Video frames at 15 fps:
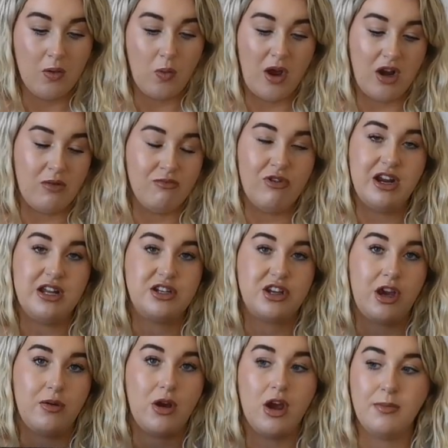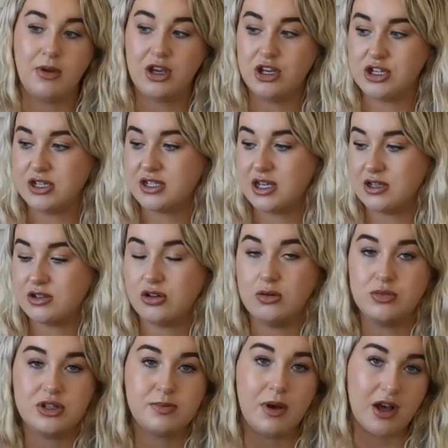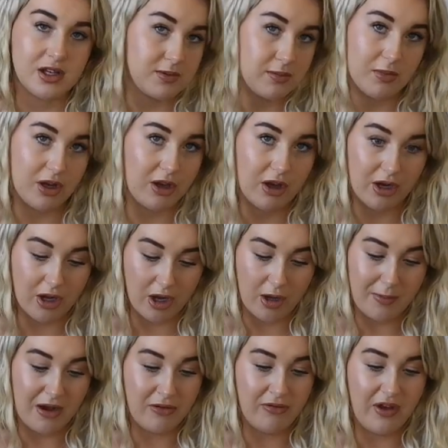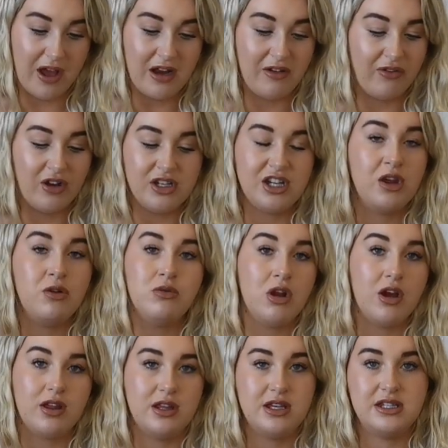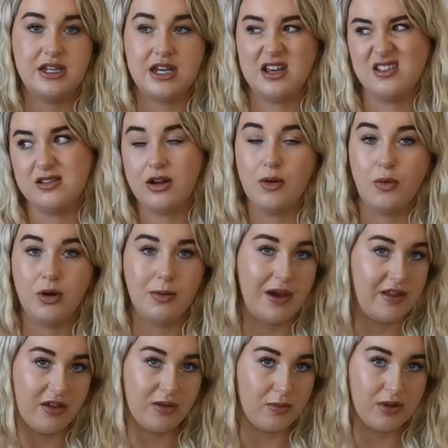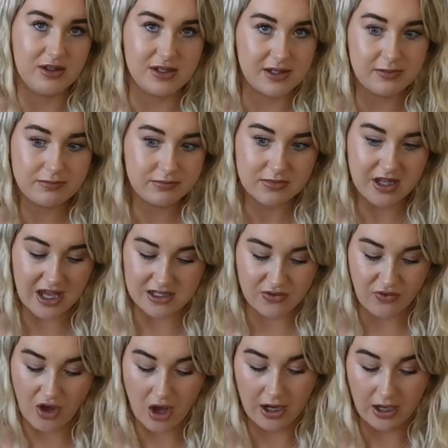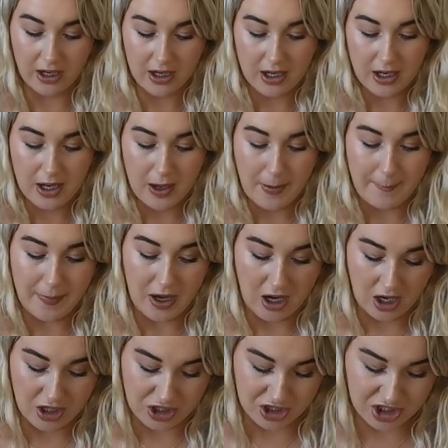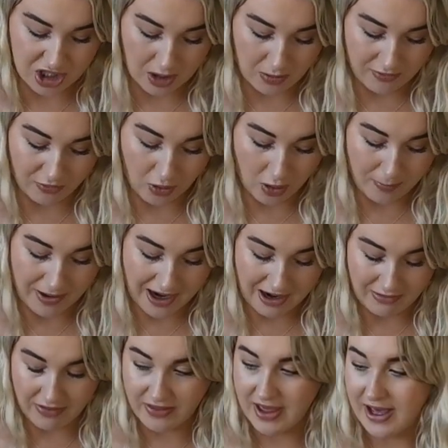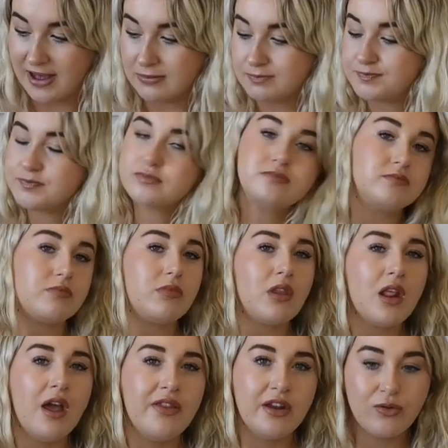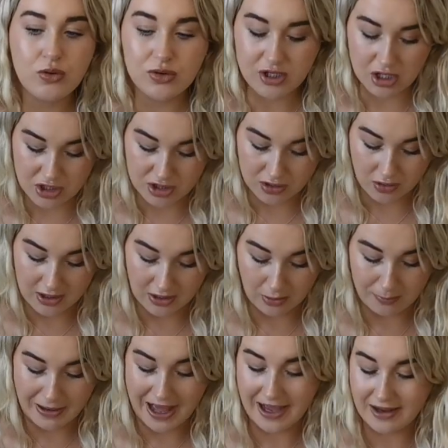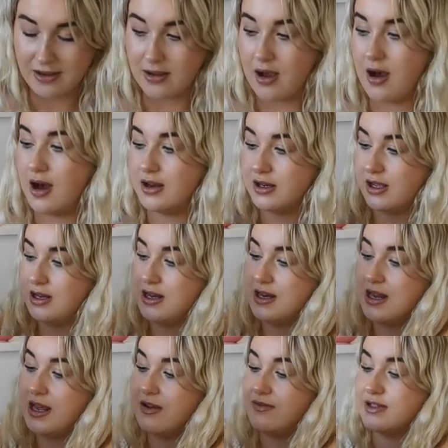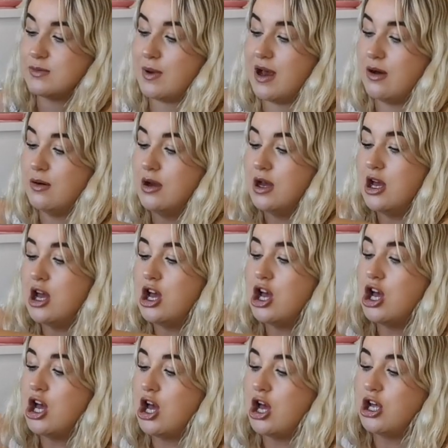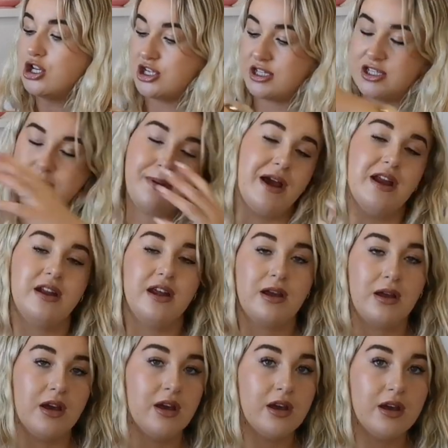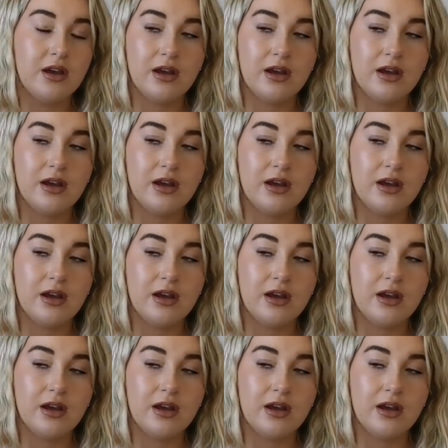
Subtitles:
when I'm ready to go home I can just say to Tom, just pass me my going home outfit, and if I don't like these knickers and I want to wear the other ones, that's fine, but I just know I've got a pair in there. And then I've also just got a little black cardigan in here as well, just depending